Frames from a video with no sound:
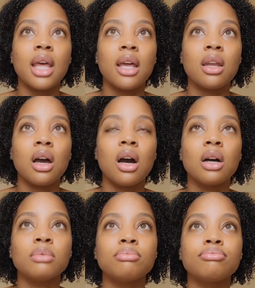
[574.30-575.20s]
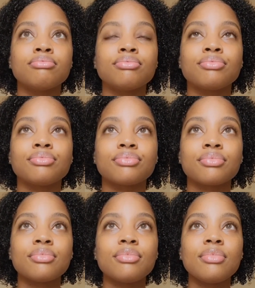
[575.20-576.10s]
that, that, um,
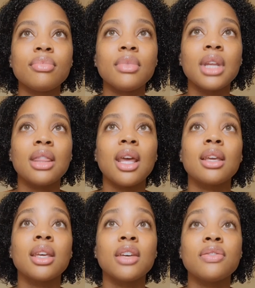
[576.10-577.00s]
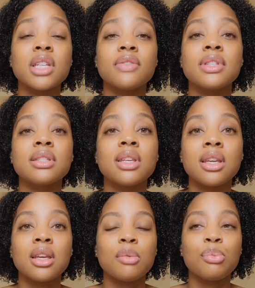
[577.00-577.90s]
that gift of
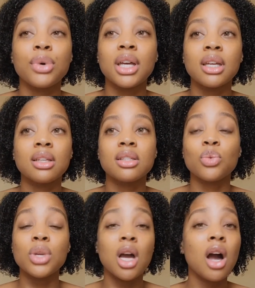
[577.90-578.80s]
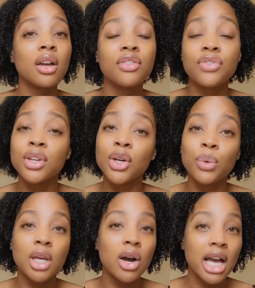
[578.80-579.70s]
seeing. But we all can feel,
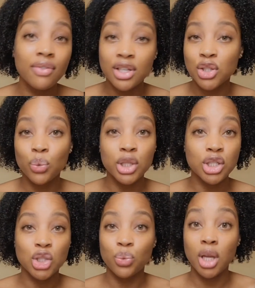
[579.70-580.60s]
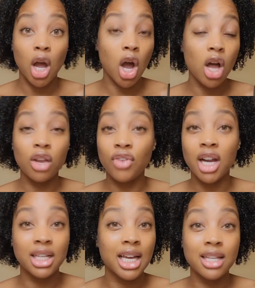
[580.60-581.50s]
we all have intuitions, we all of
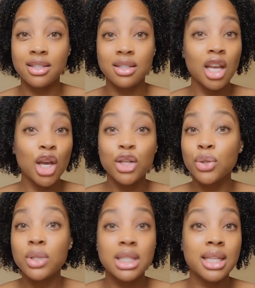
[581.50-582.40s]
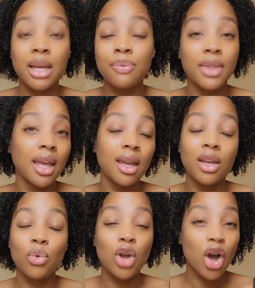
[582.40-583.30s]
our guts do the same
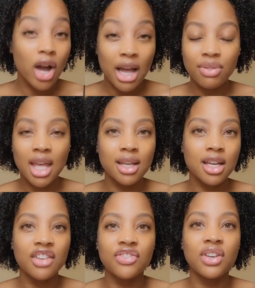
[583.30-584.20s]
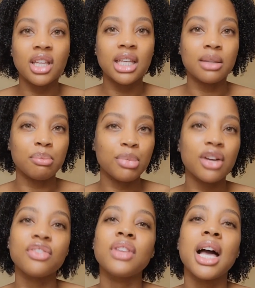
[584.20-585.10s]
thing. We all have that gut feeling and
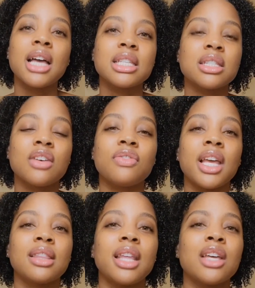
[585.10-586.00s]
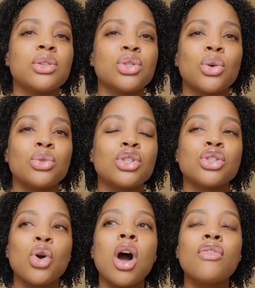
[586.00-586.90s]
butterflies and stuff like that. So
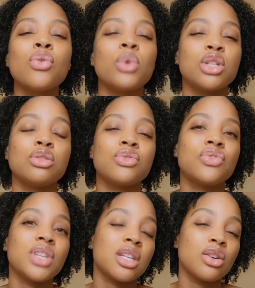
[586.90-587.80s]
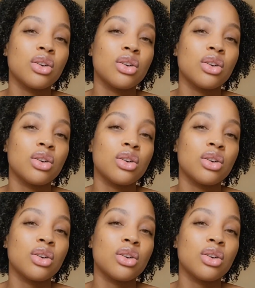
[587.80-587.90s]
just go off of what you feel